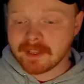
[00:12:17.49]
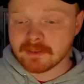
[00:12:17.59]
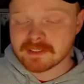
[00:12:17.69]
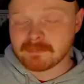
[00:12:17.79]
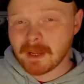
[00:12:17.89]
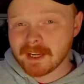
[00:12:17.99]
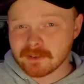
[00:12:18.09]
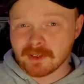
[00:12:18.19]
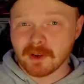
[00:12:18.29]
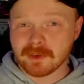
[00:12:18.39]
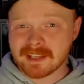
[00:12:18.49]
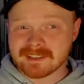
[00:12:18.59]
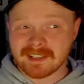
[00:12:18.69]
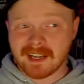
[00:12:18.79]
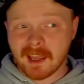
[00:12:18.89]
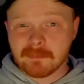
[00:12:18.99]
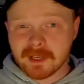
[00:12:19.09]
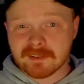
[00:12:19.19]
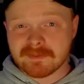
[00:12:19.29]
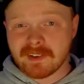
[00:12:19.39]
kill a spider known as the
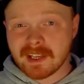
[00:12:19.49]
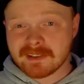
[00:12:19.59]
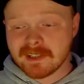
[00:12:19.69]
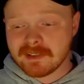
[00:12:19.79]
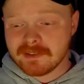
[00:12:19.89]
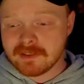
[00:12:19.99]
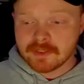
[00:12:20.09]
Nightmare's Vestige.